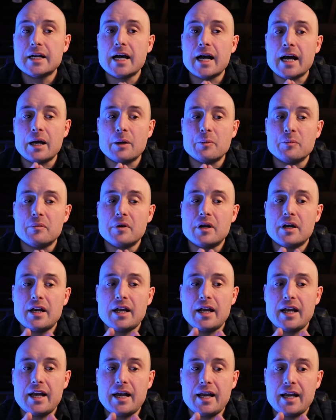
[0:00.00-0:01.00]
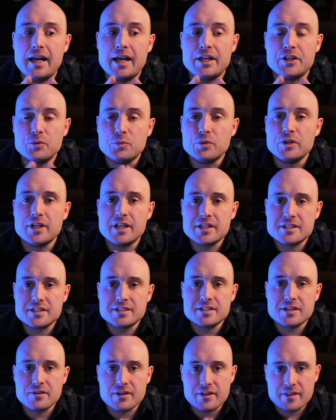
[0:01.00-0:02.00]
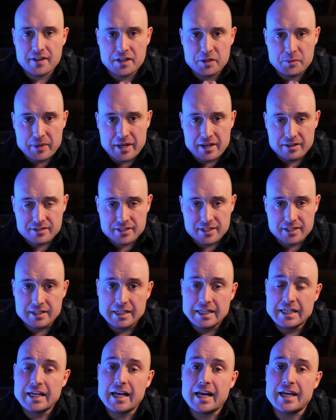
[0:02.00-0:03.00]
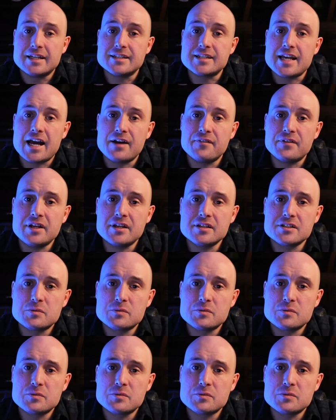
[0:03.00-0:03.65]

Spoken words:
and you wouldn't necessarily think about it, and it's having a